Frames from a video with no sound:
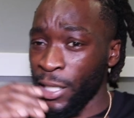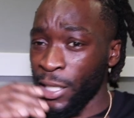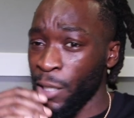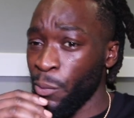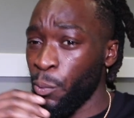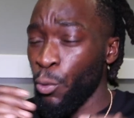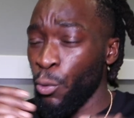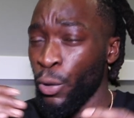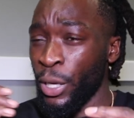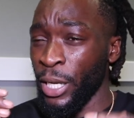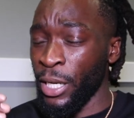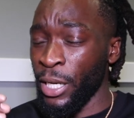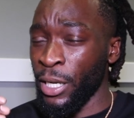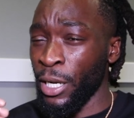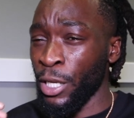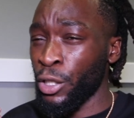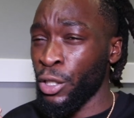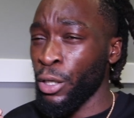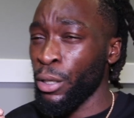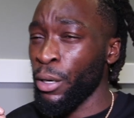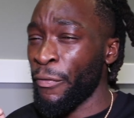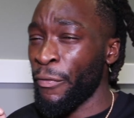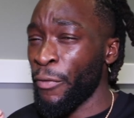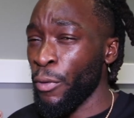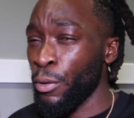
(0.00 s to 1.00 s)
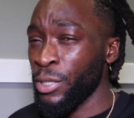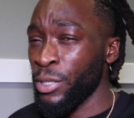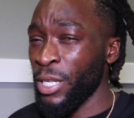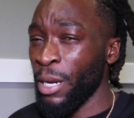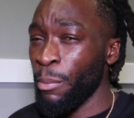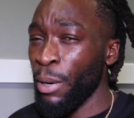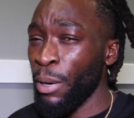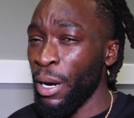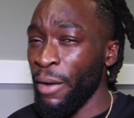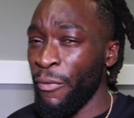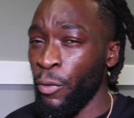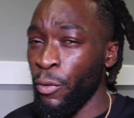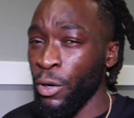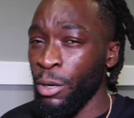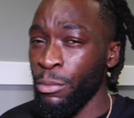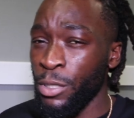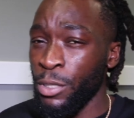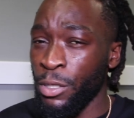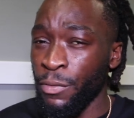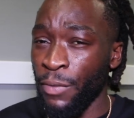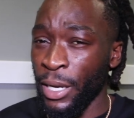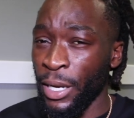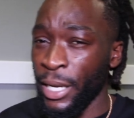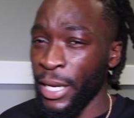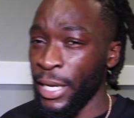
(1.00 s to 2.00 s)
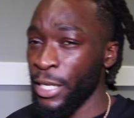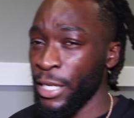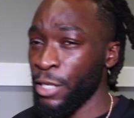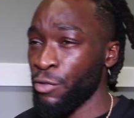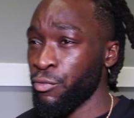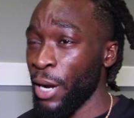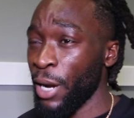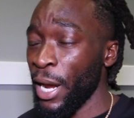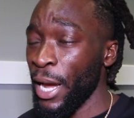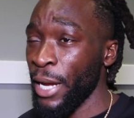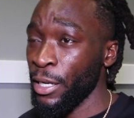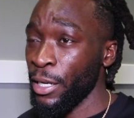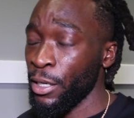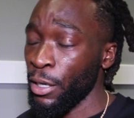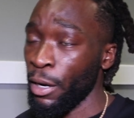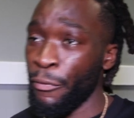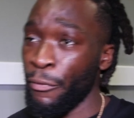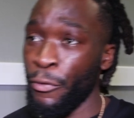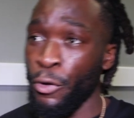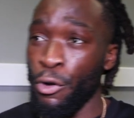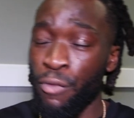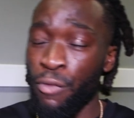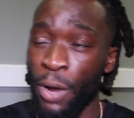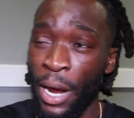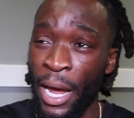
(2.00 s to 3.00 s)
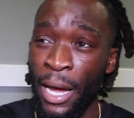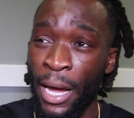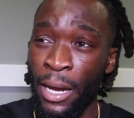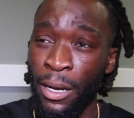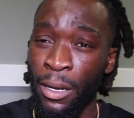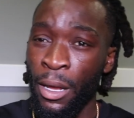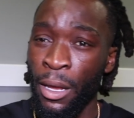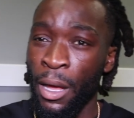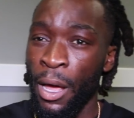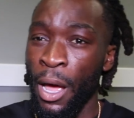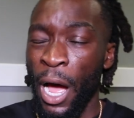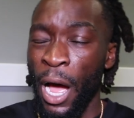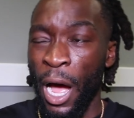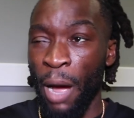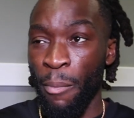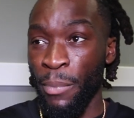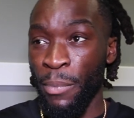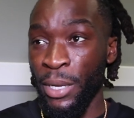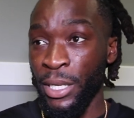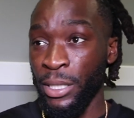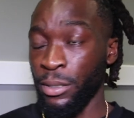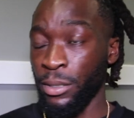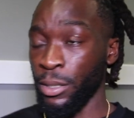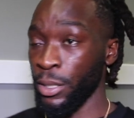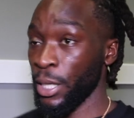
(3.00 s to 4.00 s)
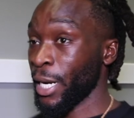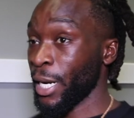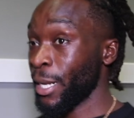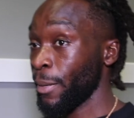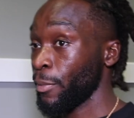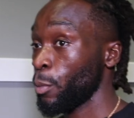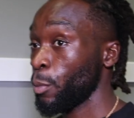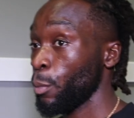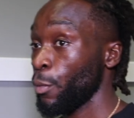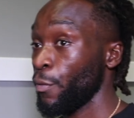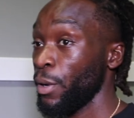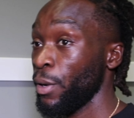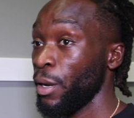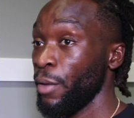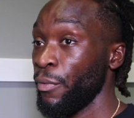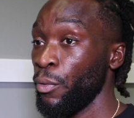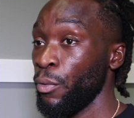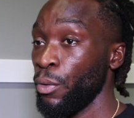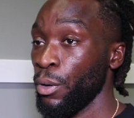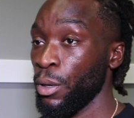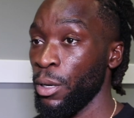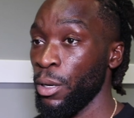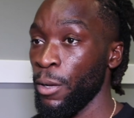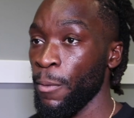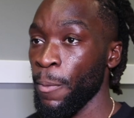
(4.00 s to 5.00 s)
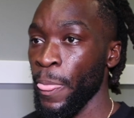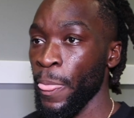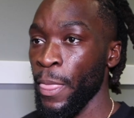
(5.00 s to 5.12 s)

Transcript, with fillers: I was walking in, I was going to throw a jab, but I thought, let me see if I can get this right hand in. I threw the right hand. I missed, and I clipped him with a left hook.